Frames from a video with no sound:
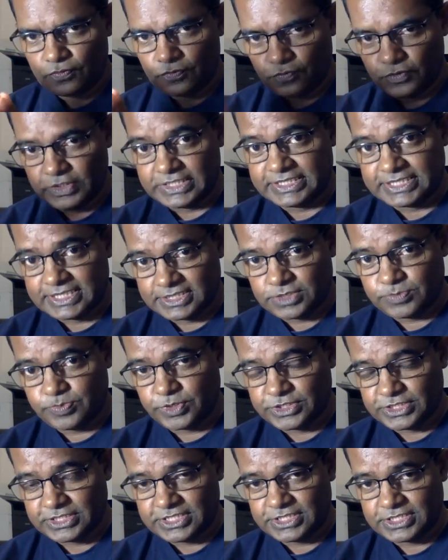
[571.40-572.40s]
visa
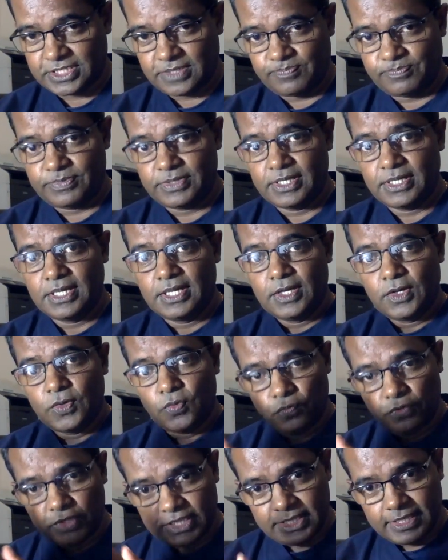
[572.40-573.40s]
sponsorship.
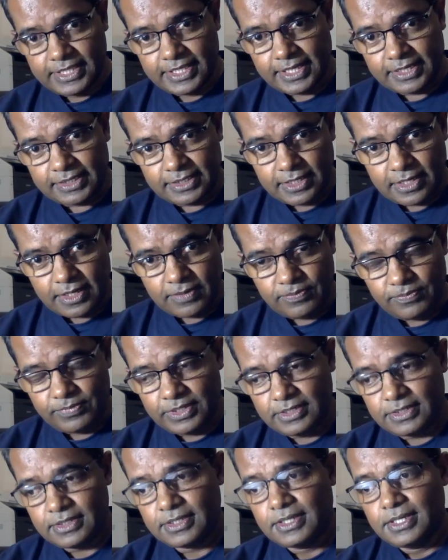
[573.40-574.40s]
With that
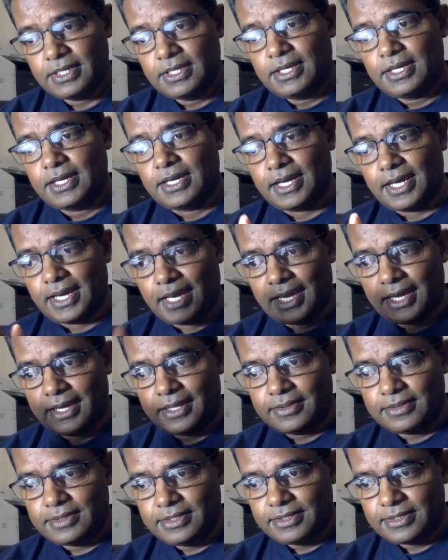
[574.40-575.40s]
number
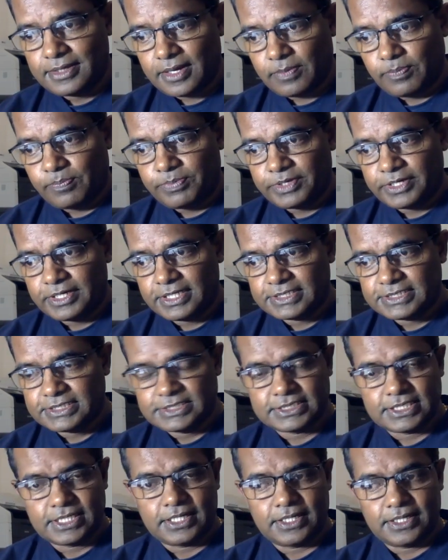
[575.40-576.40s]
and the
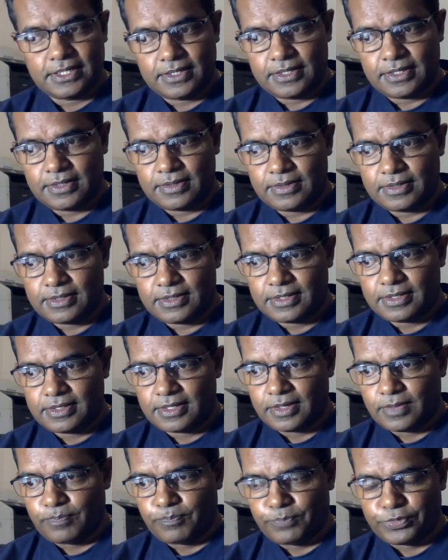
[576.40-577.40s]
APRA's
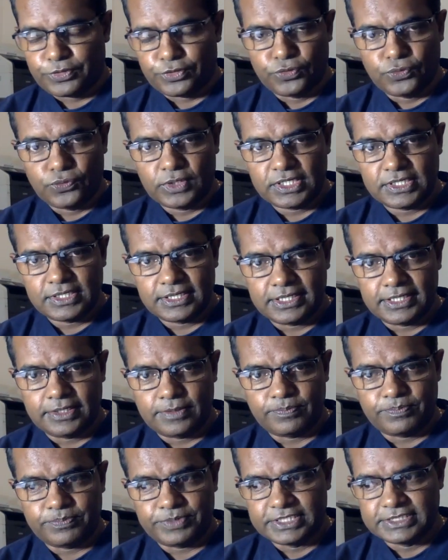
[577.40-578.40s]
approval
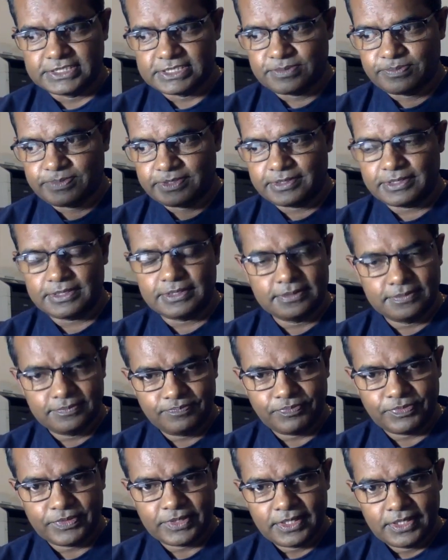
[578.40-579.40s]
in principle,
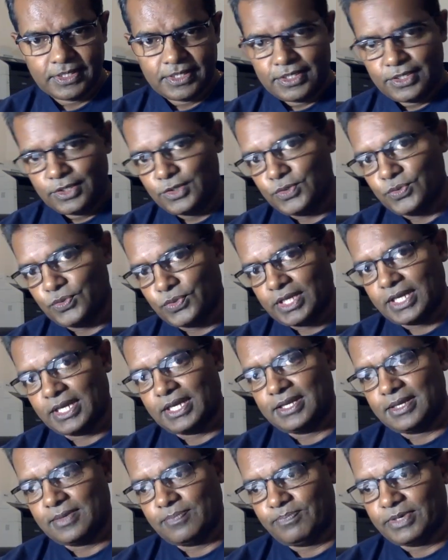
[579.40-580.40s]
you
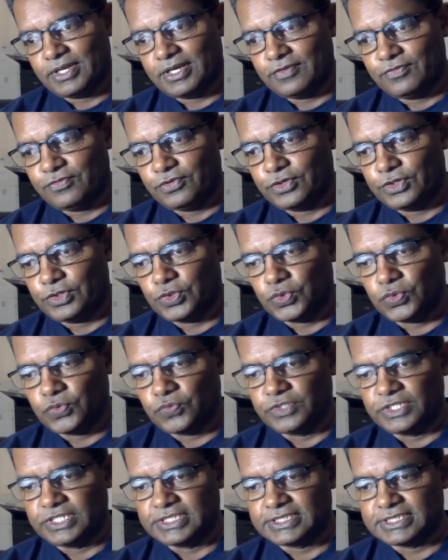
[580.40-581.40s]
can apply for your
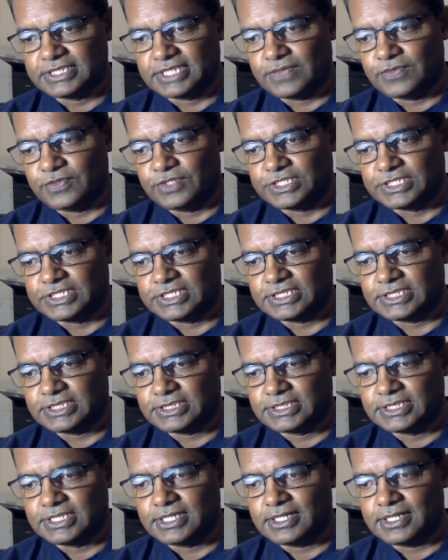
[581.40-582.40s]
visa, which
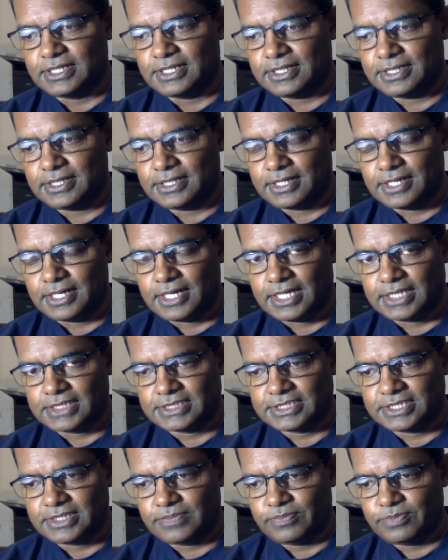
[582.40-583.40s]
is the
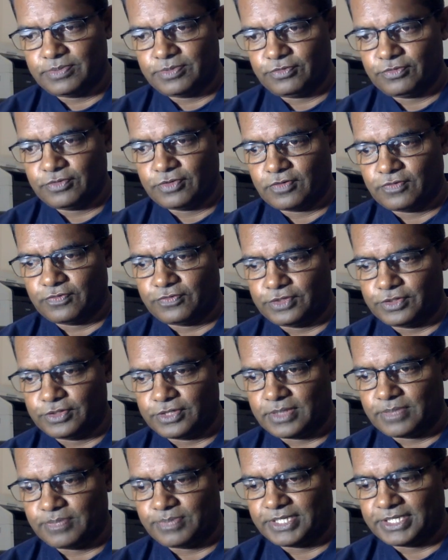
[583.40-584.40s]
last step of
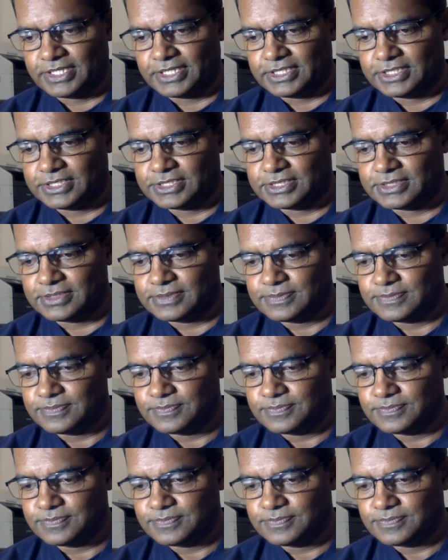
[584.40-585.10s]
your application.